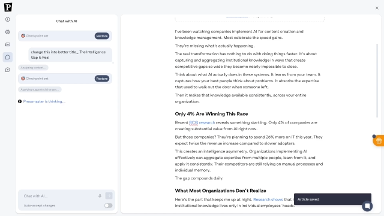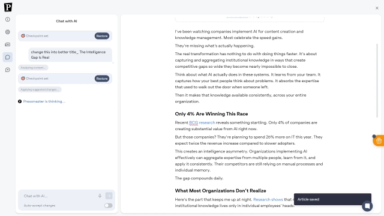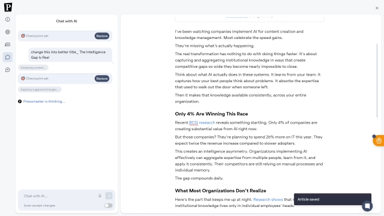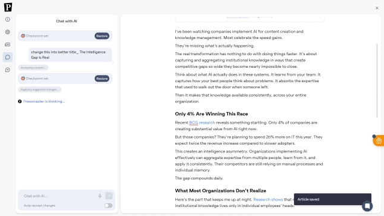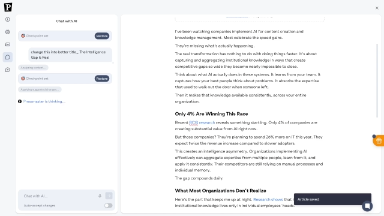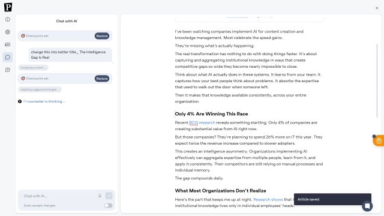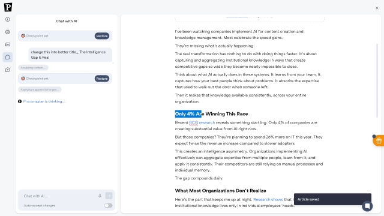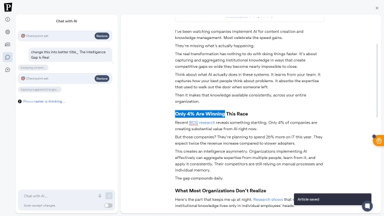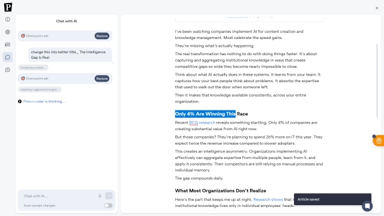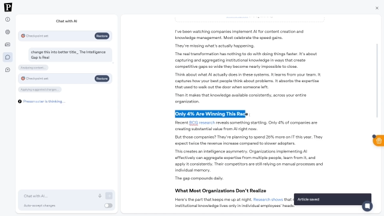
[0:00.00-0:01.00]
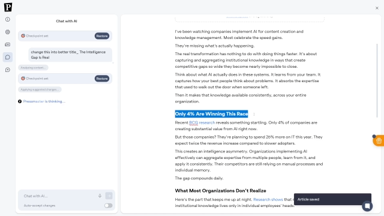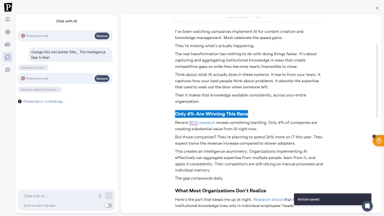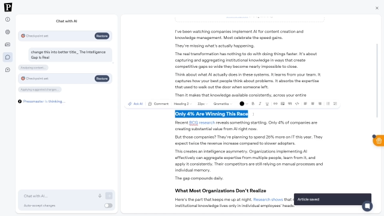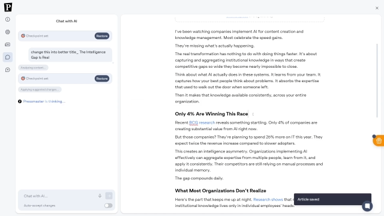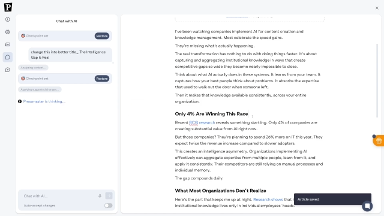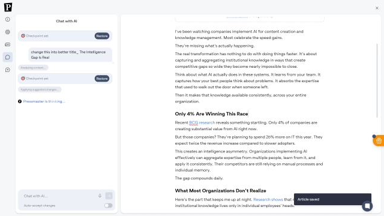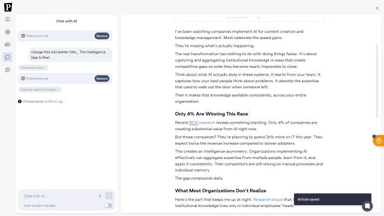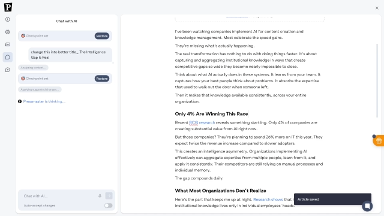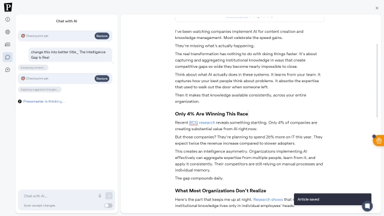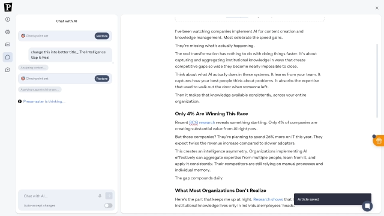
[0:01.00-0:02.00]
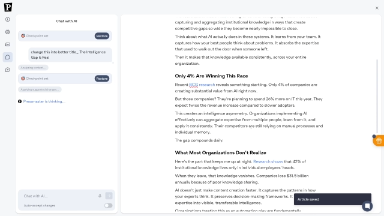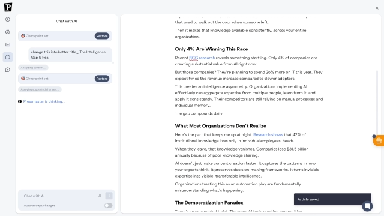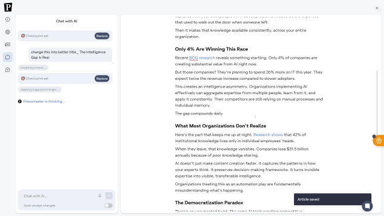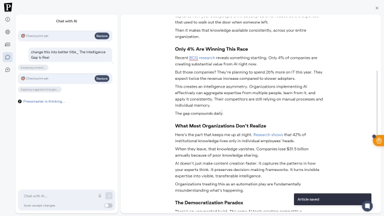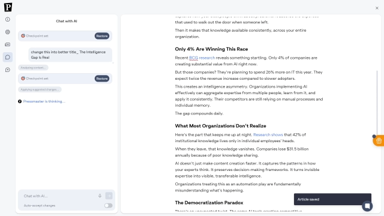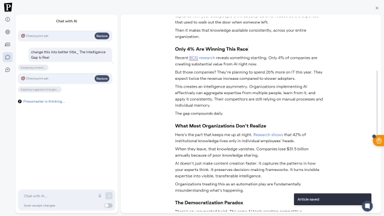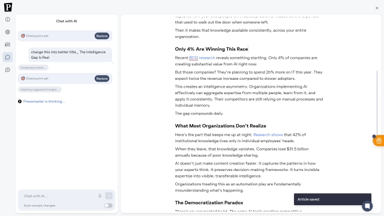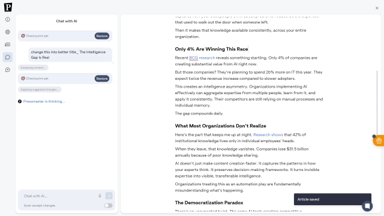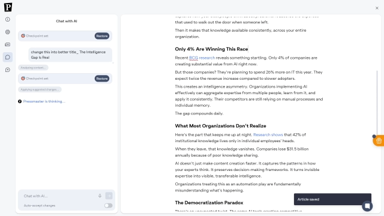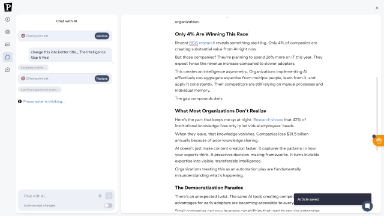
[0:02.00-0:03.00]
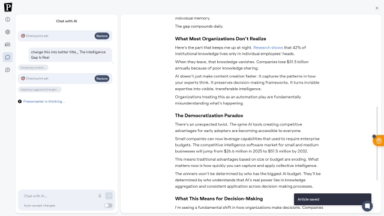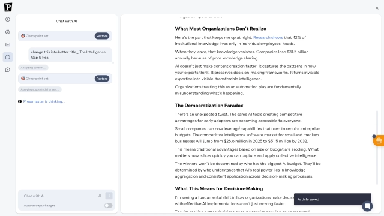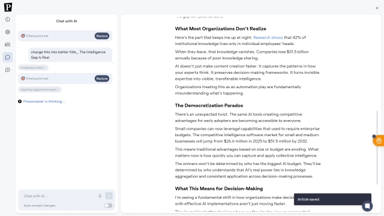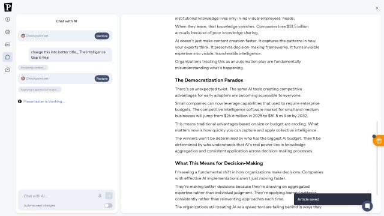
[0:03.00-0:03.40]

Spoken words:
(no speaker visible)